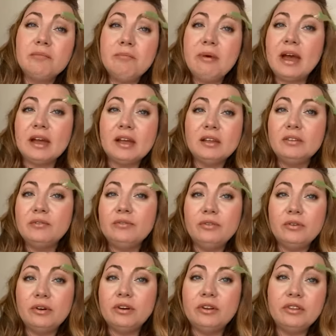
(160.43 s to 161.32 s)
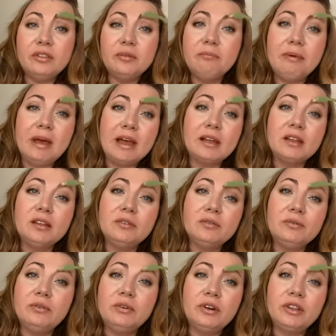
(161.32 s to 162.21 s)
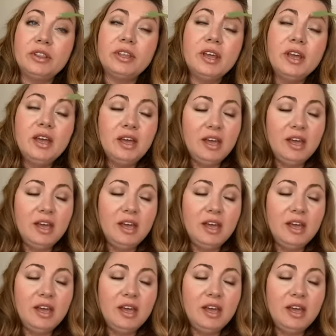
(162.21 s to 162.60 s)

back and forth, back and forth,